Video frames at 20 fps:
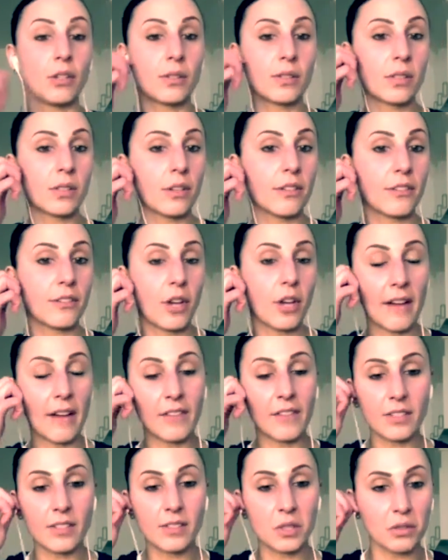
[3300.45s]
So if you're
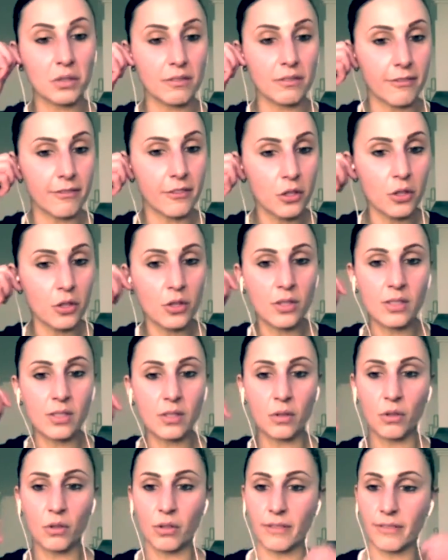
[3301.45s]
having certain foods,
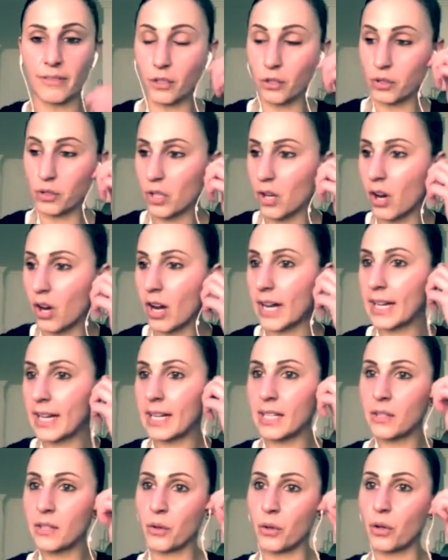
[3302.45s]
or if you're
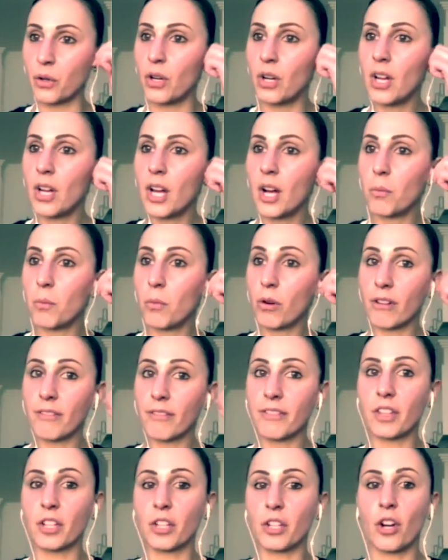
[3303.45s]
tired, or more
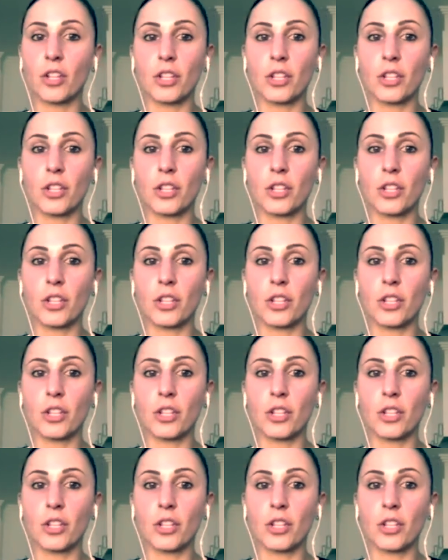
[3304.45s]
often than not,